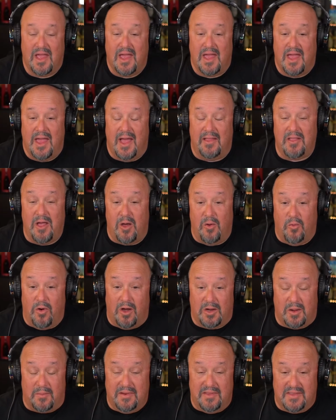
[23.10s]
Hello and
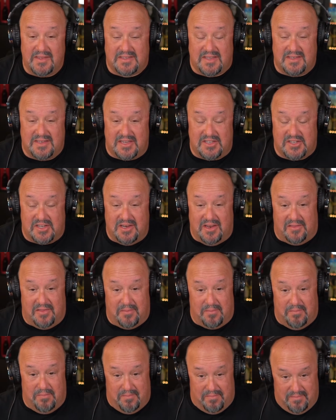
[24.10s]
welcome to this edition of
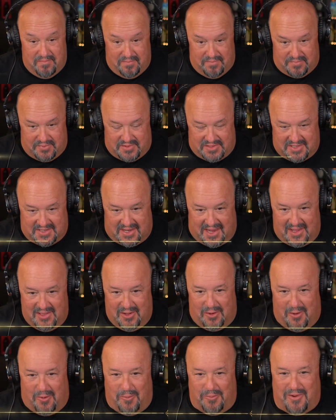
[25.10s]
the
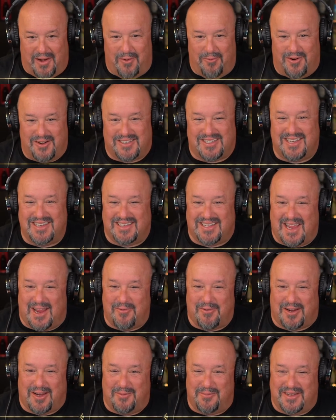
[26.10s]
Tequila Hombre, where today
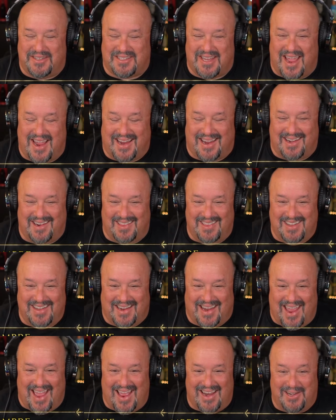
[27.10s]
we're going to be taking a
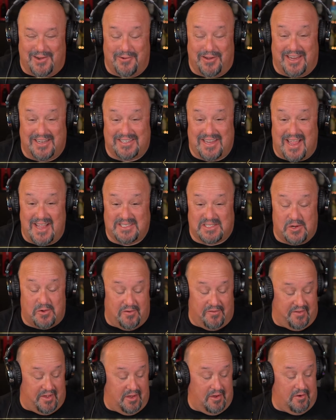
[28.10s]
look at and doing a tasting
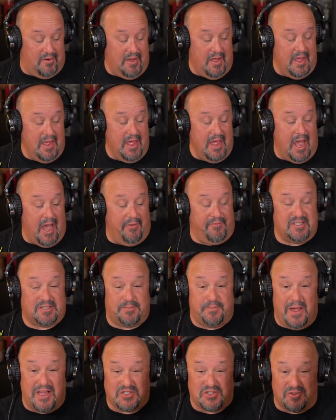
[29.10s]
review of a
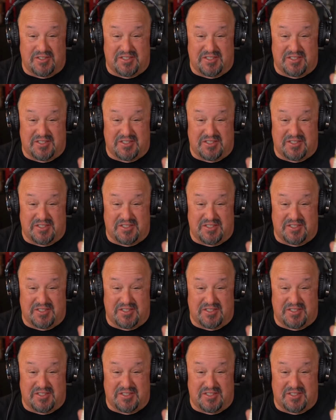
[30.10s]
special